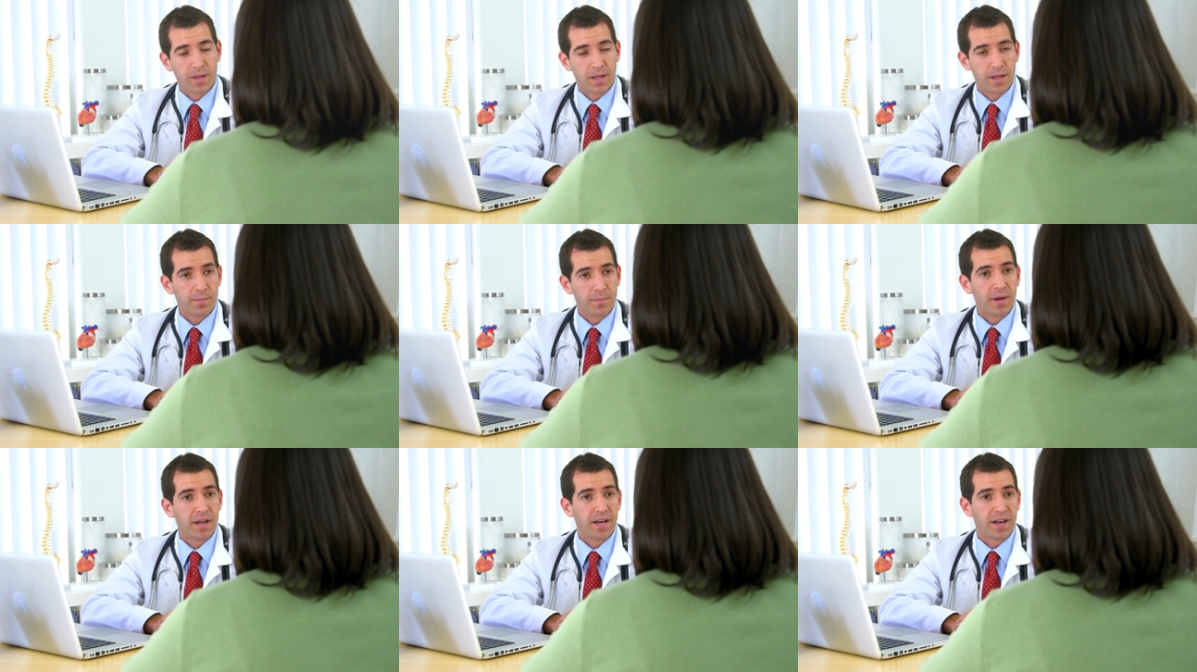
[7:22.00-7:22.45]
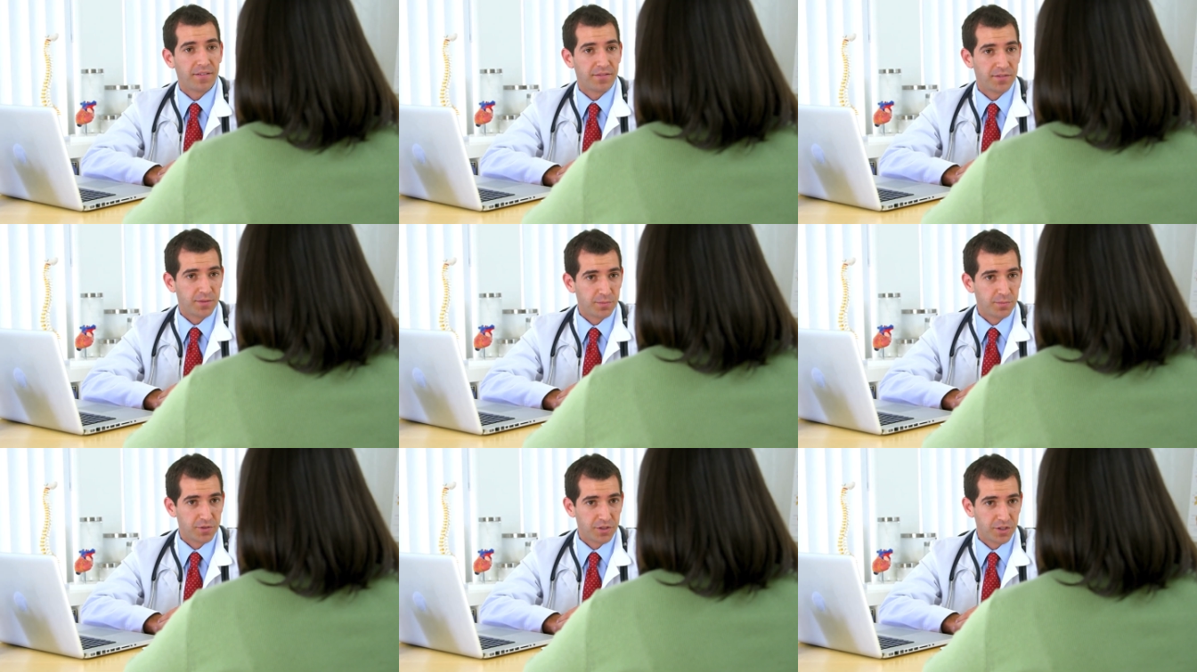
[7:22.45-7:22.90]

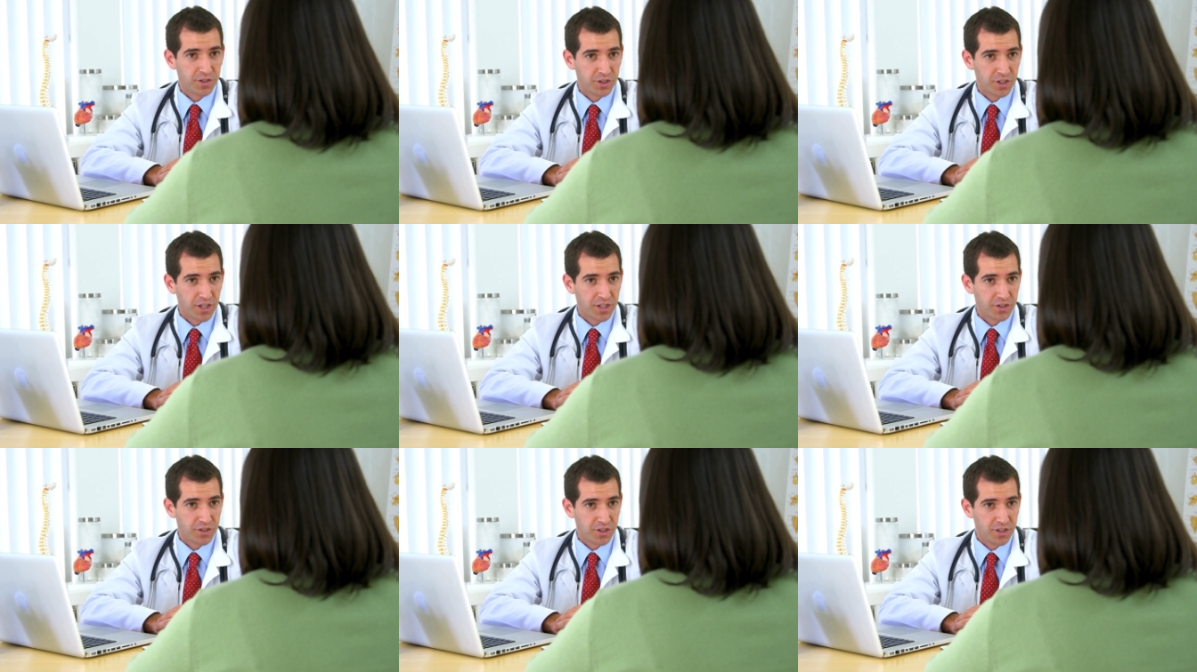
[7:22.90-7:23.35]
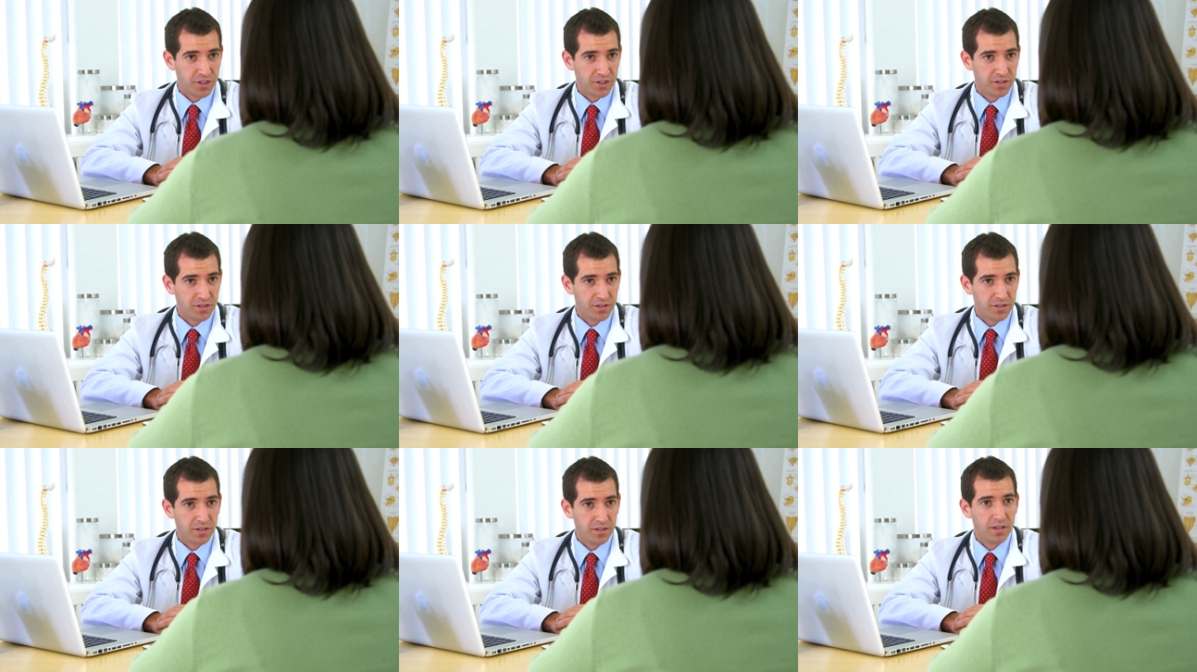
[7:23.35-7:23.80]
prescribers should be considering
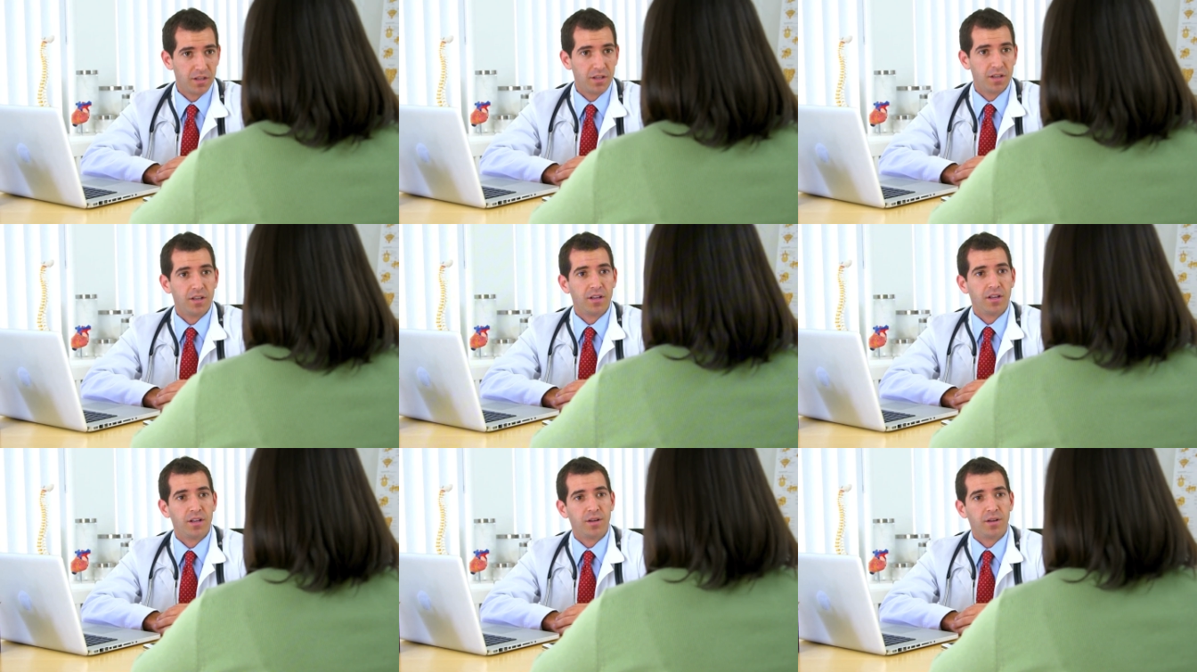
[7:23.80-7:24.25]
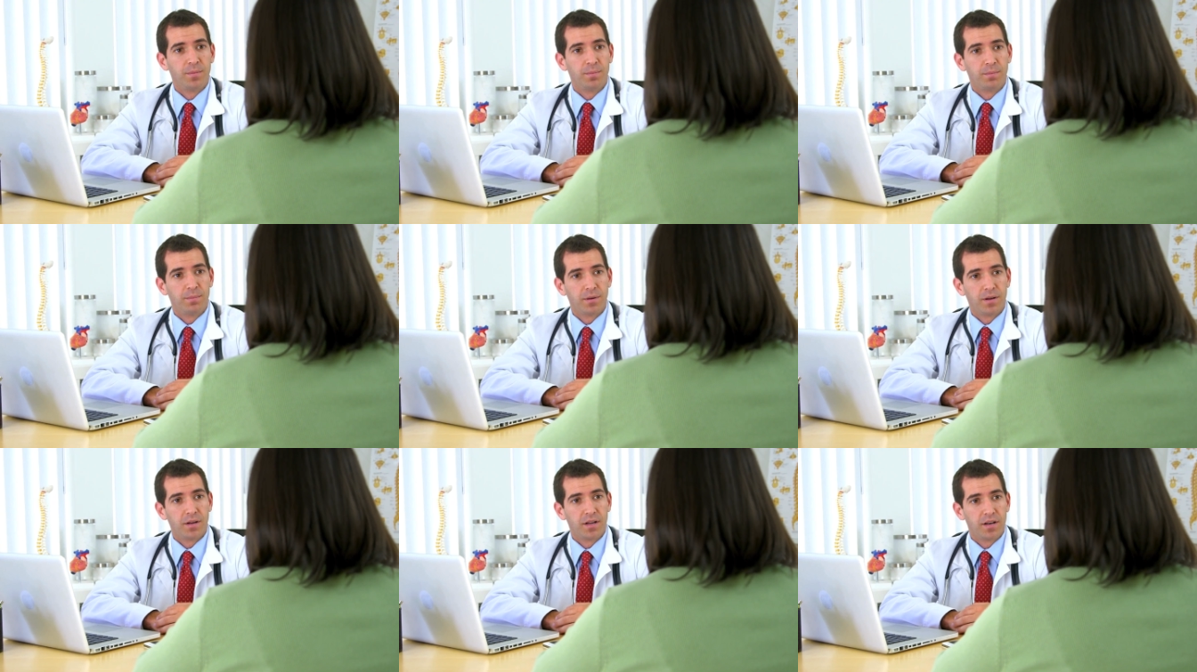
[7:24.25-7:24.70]
the medical,
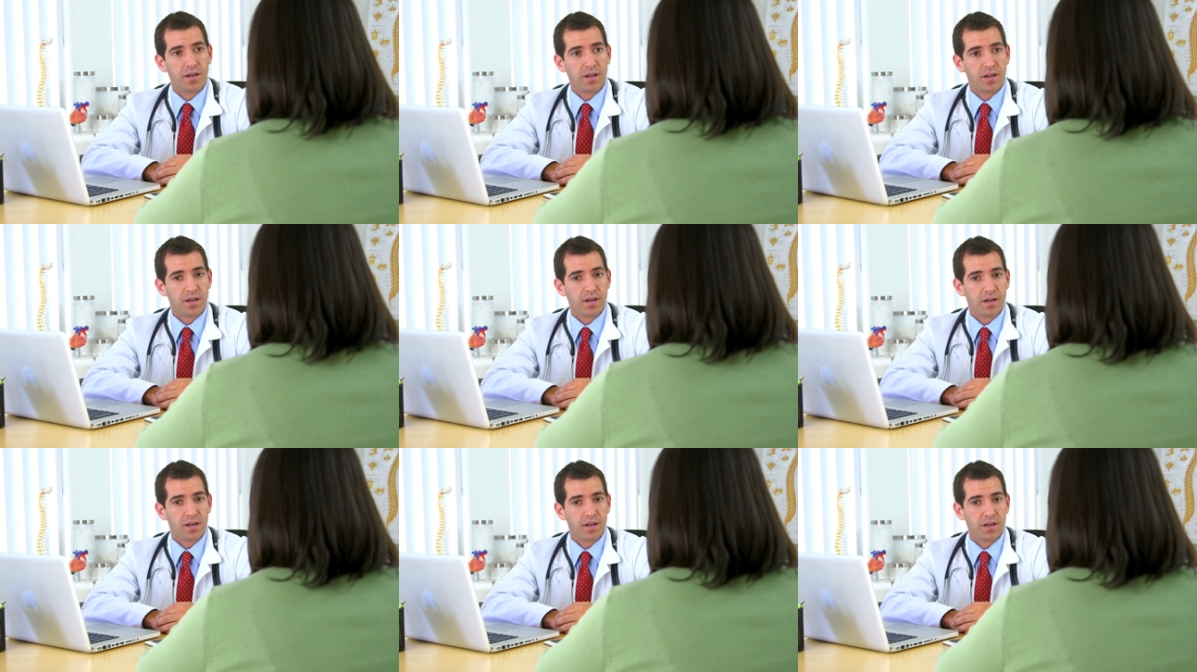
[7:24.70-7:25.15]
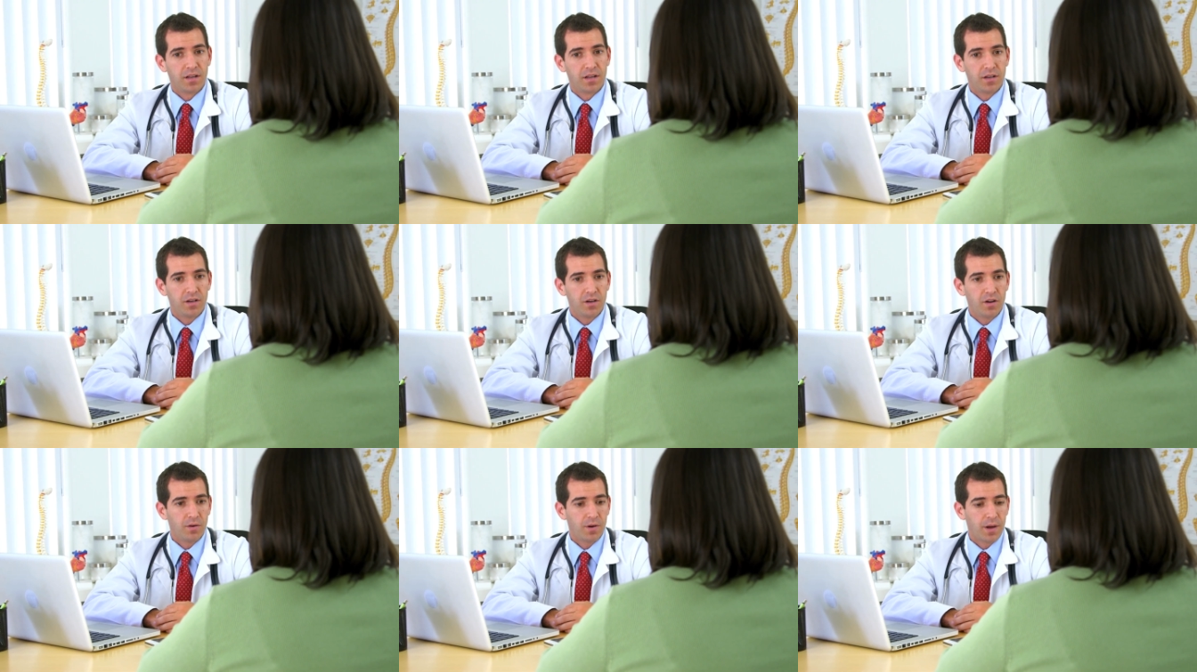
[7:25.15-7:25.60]
family,
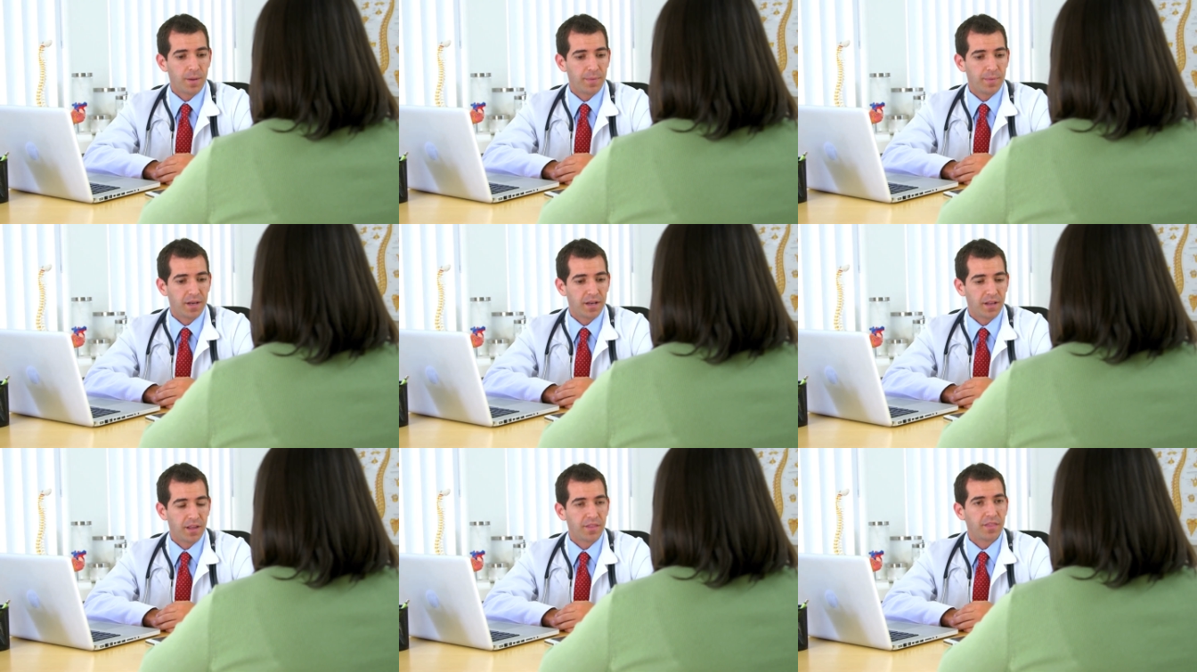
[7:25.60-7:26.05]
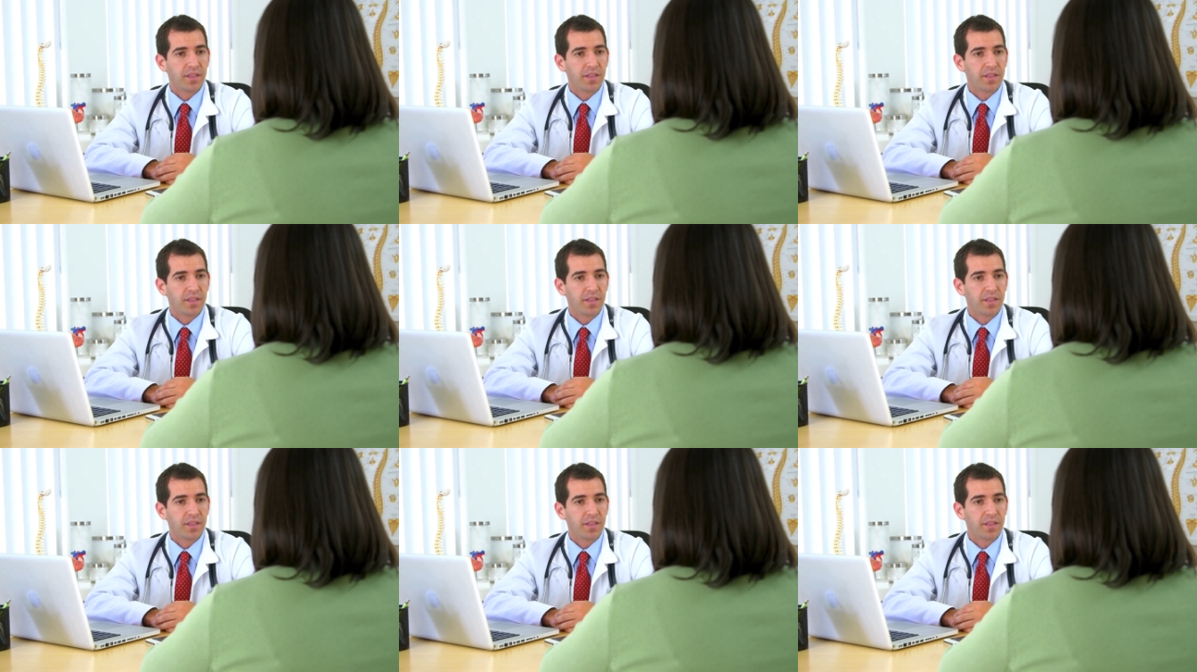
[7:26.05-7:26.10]
and personal